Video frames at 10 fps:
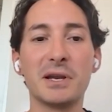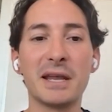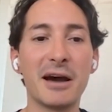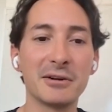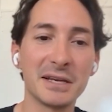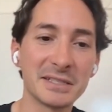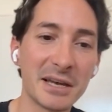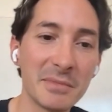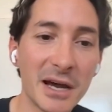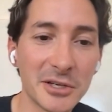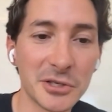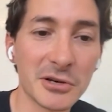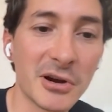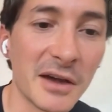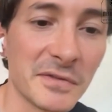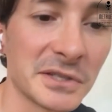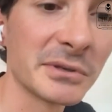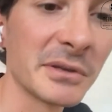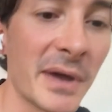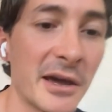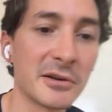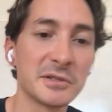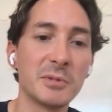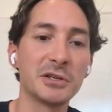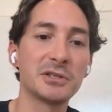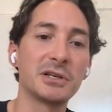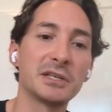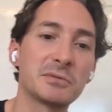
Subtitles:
But nowadays, I'm not sure graphics really matter as much.